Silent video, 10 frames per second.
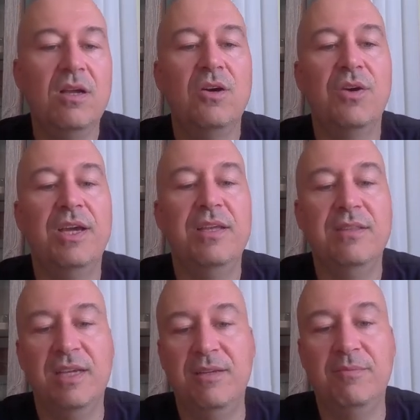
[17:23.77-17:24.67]
Okay,
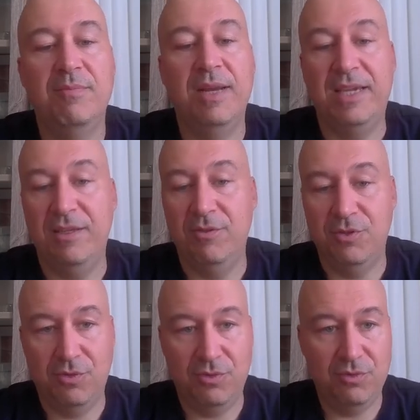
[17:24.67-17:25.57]
then black can
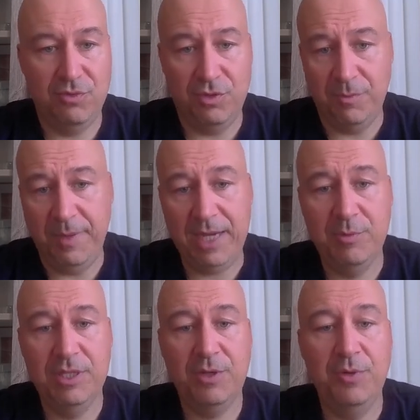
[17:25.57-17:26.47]
also drop back
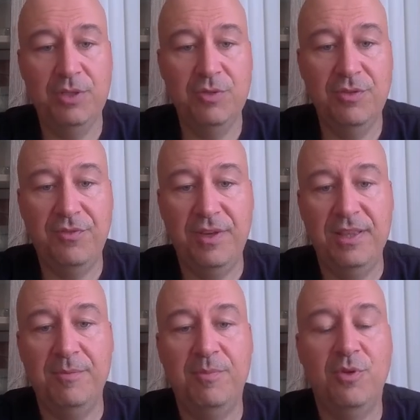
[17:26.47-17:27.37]
with the queen to defend
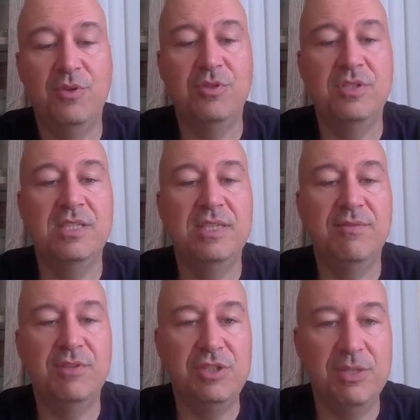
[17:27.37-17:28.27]
the pawn on
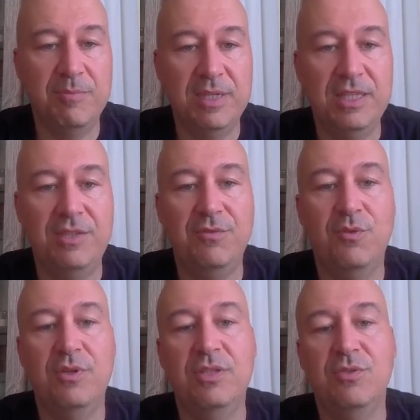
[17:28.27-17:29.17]
c7, jump knight
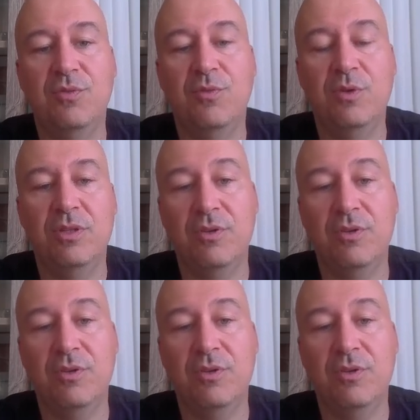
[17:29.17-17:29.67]
d4, and so forth.